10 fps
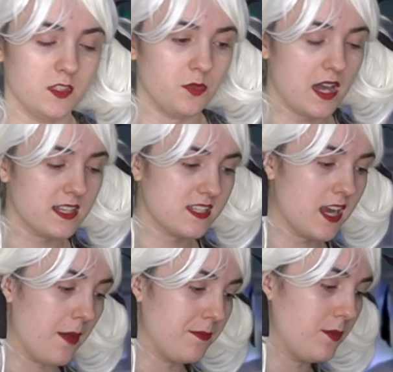You gotta
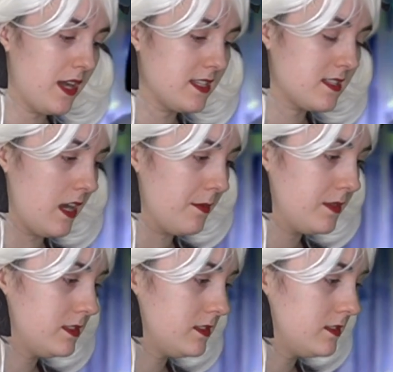stop, you gotta
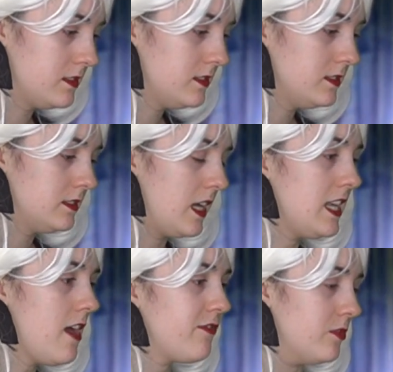stop.
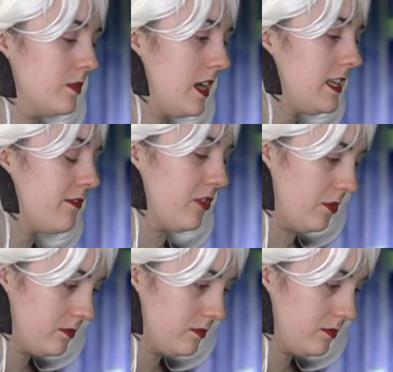I love you.